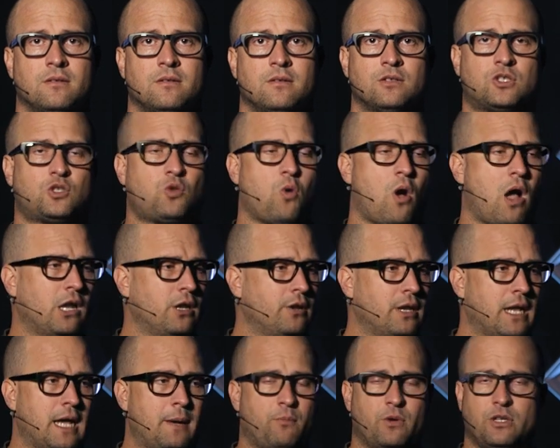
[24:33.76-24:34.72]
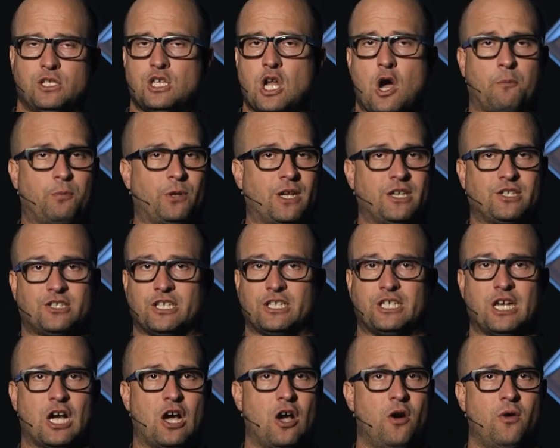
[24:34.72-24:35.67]
Swallowed up with no place to
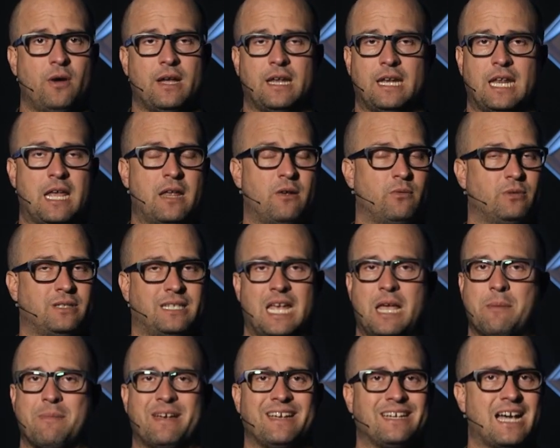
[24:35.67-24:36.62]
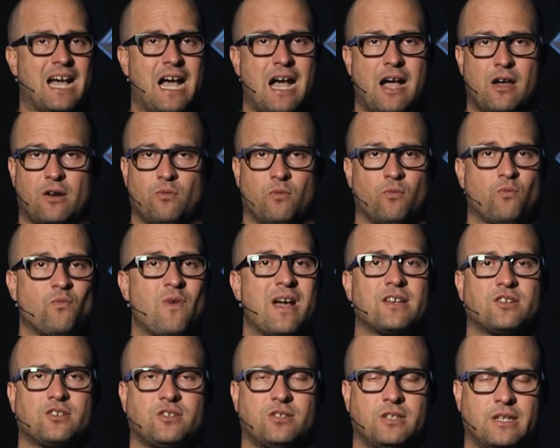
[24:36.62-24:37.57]
go, and it was him and God
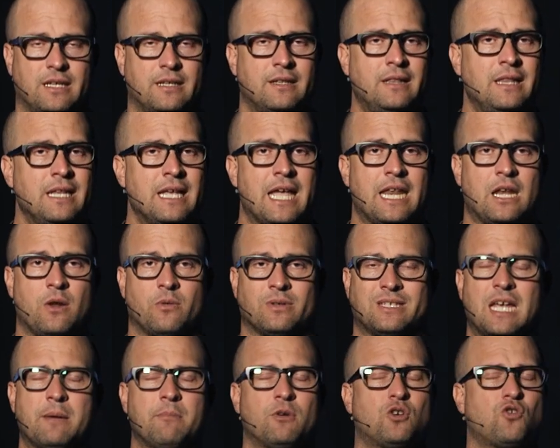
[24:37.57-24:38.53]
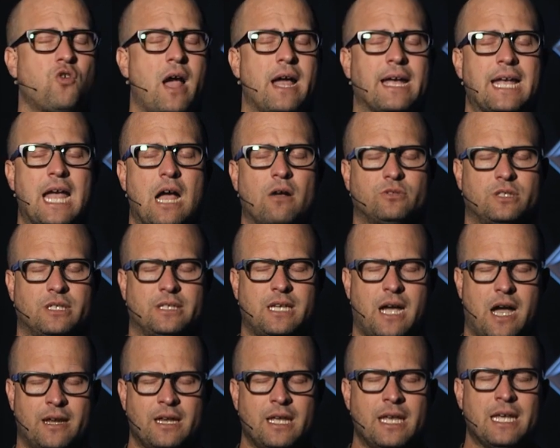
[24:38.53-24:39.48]
wrestling, and it was him crying out to
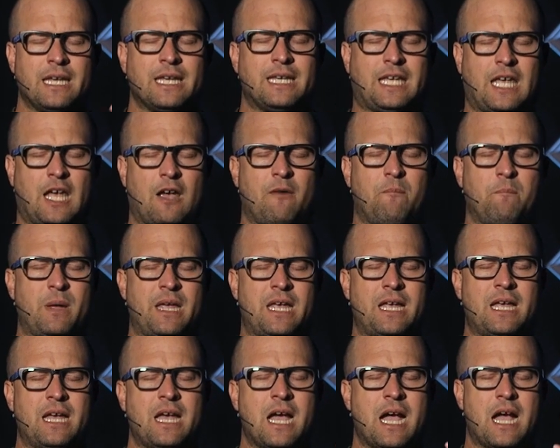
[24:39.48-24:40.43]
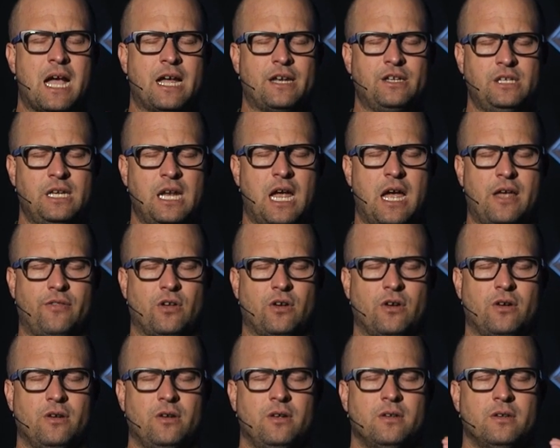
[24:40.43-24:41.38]
God, give me
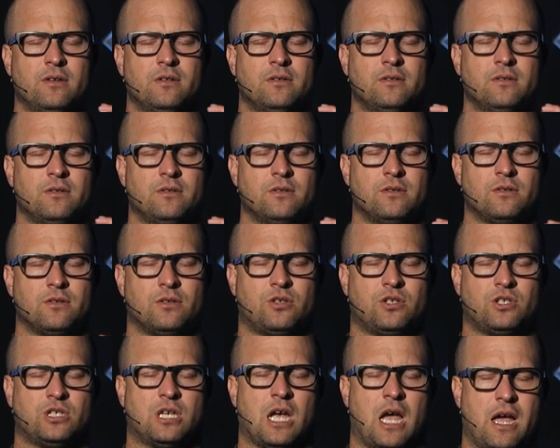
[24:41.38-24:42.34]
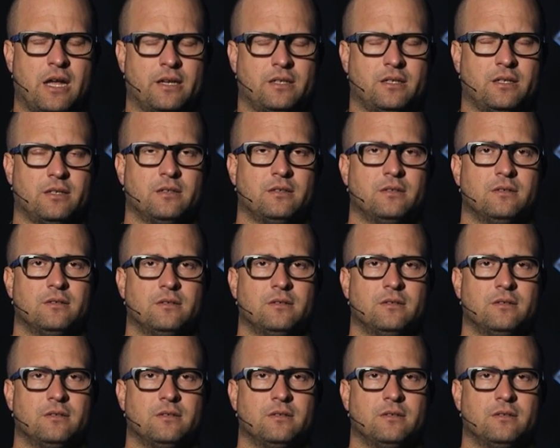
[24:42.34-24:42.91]
another shot.